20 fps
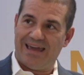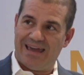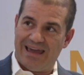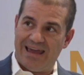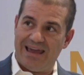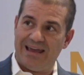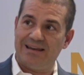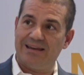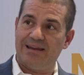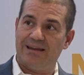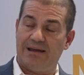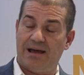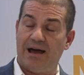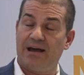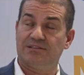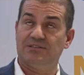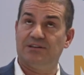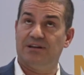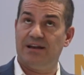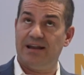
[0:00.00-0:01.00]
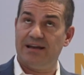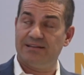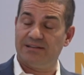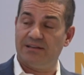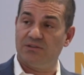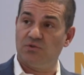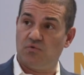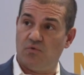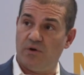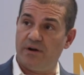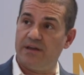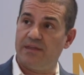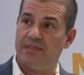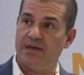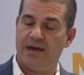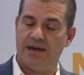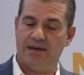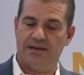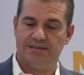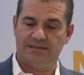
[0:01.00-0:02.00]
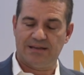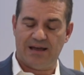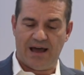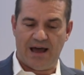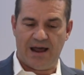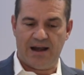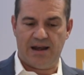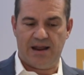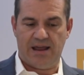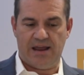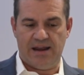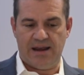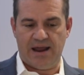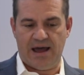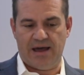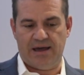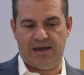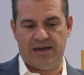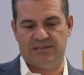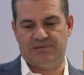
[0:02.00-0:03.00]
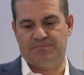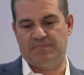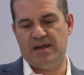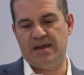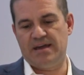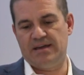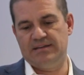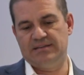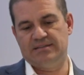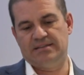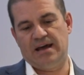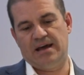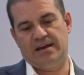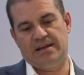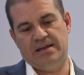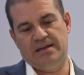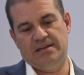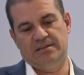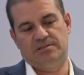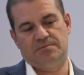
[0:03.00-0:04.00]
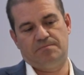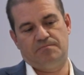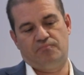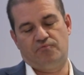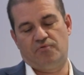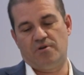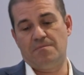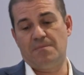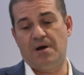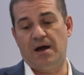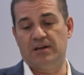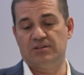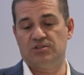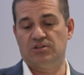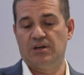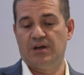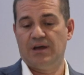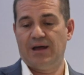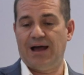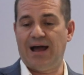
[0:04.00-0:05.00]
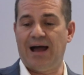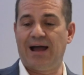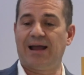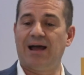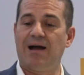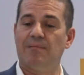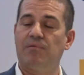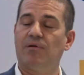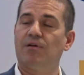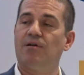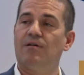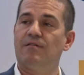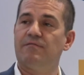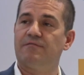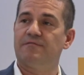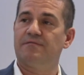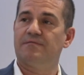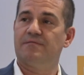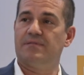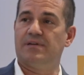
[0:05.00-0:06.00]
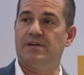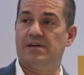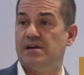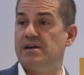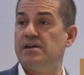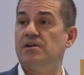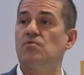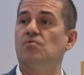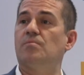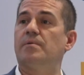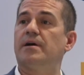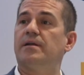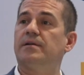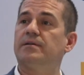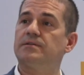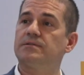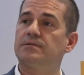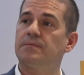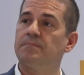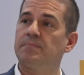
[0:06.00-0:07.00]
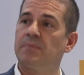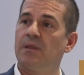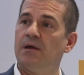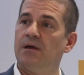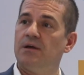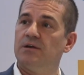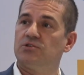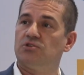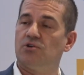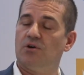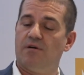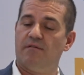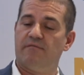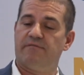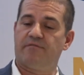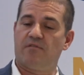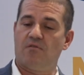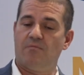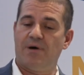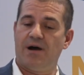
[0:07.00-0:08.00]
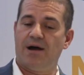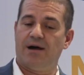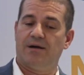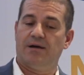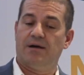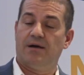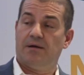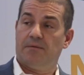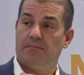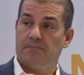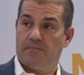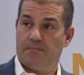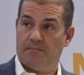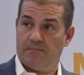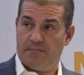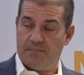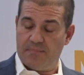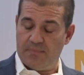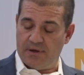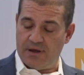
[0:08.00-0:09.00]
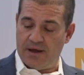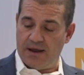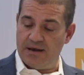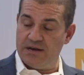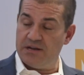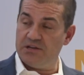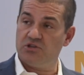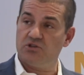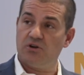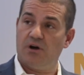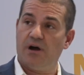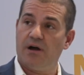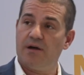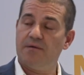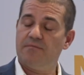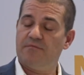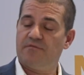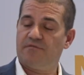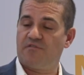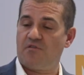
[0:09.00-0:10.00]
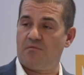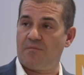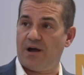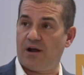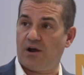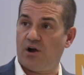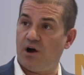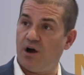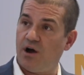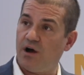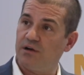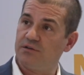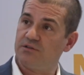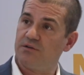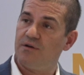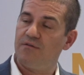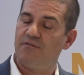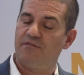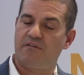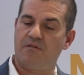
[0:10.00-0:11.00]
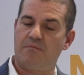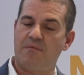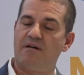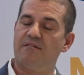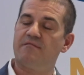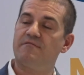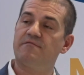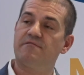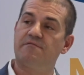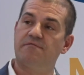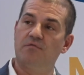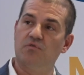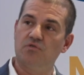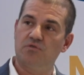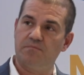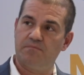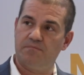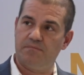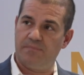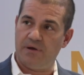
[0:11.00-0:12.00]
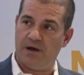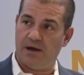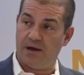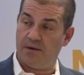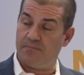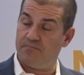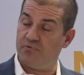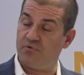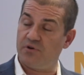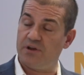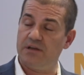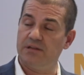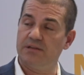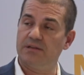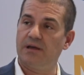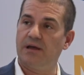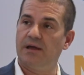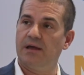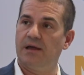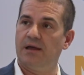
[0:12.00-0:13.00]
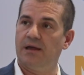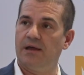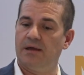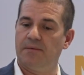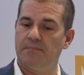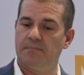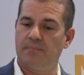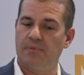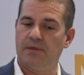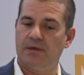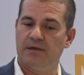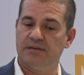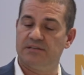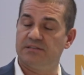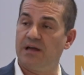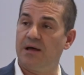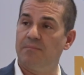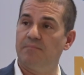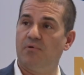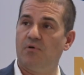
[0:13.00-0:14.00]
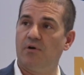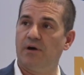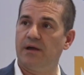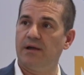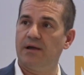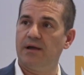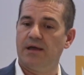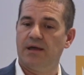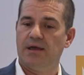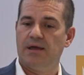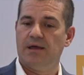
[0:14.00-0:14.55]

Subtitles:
in actually less than 20 days, and in a space that is pretty much a couple of incubators. So from a lead time, from a cost, from a footprint standpoint,